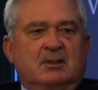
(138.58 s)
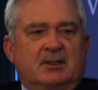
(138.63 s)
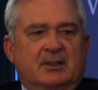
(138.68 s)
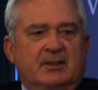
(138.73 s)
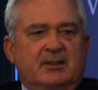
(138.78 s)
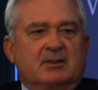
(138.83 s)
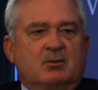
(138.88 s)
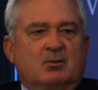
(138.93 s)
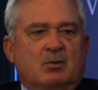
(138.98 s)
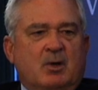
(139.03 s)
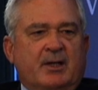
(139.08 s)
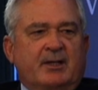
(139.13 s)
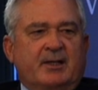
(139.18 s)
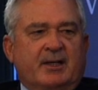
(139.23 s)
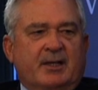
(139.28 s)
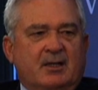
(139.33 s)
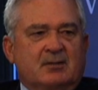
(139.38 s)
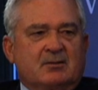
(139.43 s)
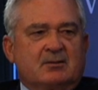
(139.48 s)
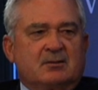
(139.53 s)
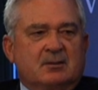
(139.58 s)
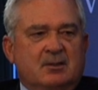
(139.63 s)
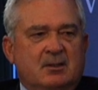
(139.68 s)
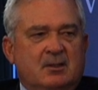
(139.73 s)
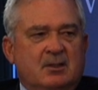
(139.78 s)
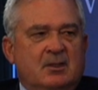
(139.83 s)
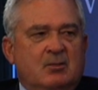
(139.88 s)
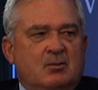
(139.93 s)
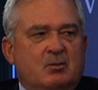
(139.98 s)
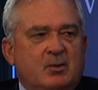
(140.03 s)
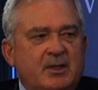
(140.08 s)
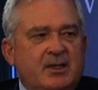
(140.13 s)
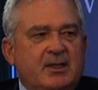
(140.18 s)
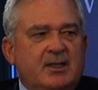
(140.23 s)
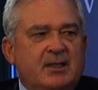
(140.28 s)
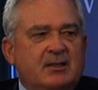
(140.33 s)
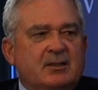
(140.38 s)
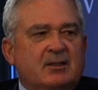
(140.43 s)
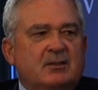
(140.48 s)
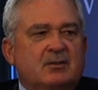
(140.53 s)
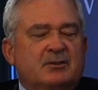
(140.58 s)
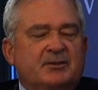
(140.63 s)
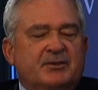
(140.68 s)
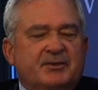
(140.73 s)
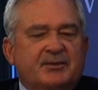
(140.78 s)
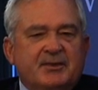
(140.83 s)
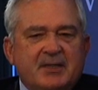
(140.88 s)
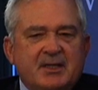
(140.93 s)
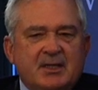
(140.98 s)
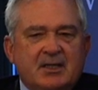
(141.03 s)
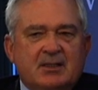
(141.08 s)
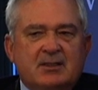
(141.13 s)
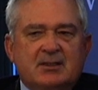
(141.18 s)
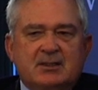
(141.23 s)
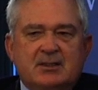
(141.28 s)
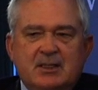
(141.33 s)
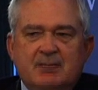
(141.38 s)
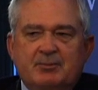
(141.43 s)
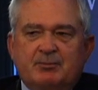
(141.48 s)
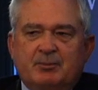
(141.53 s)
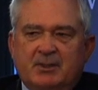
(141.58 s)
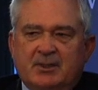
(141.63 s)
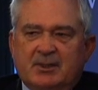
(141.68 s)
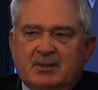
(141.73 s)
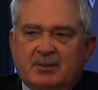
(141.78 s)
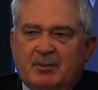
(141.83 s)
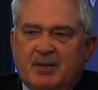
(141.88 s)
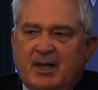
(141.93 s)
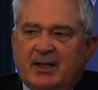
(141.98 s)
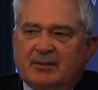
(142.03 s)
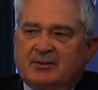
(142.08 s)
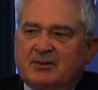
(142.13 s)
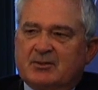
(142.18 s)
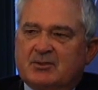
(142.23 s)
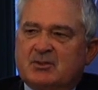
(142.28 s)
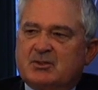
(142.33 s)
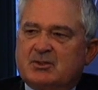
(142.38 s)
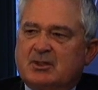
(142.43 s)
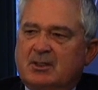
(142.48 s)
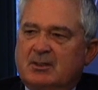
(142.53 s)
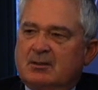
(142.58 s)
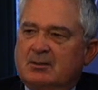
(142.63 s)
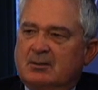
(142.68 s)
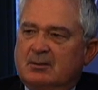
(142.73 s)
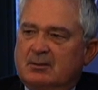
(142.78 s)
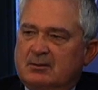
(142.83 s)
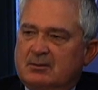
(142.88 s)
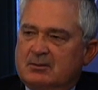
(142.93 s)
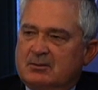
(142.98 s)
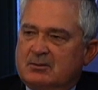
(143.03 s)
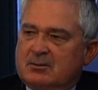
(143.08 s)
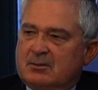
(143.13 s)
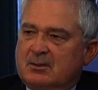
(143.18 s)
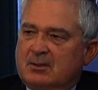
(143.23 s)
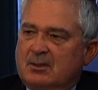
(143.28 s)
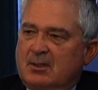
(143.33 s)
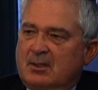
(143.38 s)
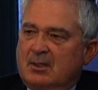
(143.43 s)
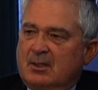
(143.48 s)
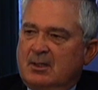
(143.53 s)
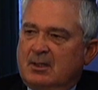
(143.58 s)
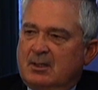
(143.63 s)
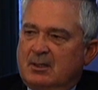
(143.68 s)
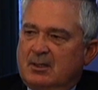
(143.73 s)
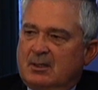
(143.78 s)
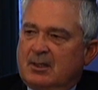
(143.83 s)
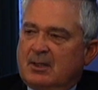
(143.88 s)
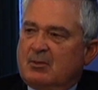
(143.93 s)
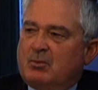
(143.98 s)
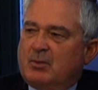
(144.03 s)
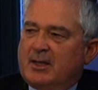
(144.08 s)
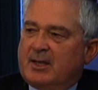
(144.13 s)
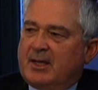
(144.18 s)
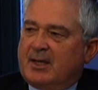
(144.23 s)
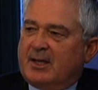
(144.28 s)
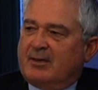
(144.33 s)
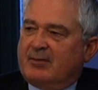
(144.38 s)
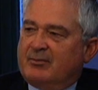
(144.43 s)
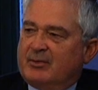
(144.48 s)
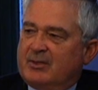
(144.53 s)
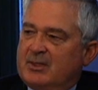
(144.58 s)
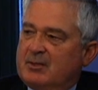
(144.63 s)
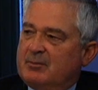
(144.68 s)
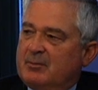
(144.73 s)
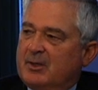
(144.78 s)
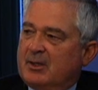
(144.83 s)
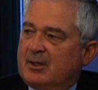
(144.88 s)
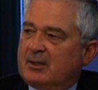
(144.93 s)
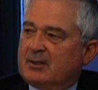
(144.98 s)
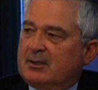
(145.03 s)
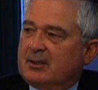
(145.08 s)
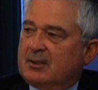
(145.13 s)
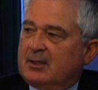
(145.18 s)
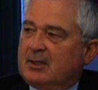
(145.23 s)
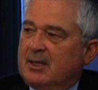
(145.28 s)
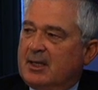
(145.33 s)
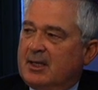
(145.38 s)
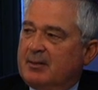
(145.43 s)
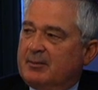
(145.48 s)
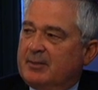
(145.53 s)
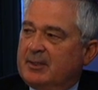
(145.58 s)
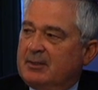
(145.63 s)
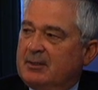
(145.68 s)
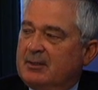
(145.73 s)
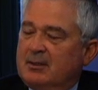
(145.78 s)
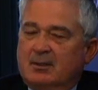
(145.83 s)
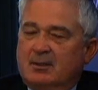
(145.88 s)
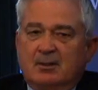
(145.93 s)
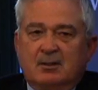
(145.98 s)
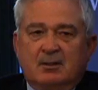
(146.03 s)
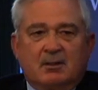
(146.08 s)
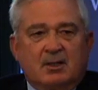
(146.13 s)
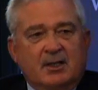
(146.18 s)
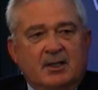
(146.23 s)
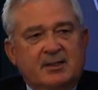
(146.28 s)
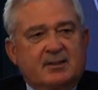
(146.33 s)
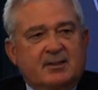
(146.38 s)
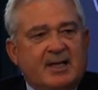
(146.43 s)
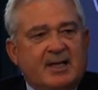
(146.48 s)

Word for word: in the White House. We need to think deeply about the skills that we have in the American economy. All right,